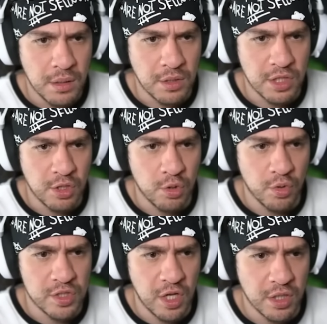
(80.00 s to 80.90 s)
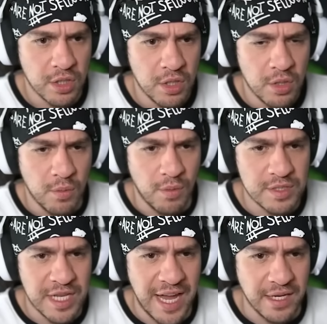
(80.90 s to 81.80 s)
looks like the door is locked. What
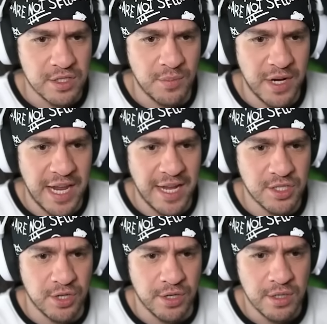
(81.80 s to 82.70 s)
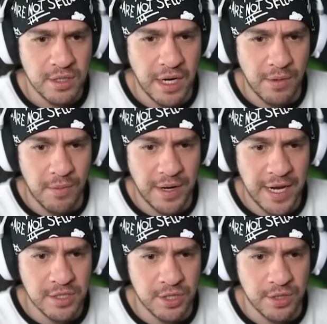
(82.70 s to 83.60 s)
was that? Somebody answered. 911
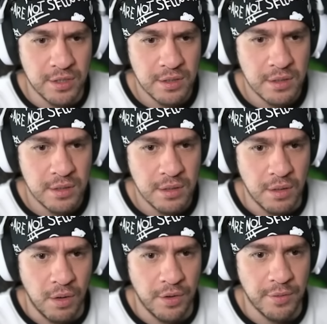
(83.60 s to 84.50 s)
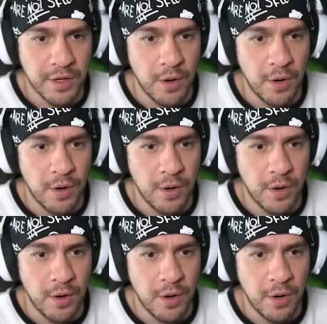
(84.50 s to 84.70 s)
answered. Oh, there we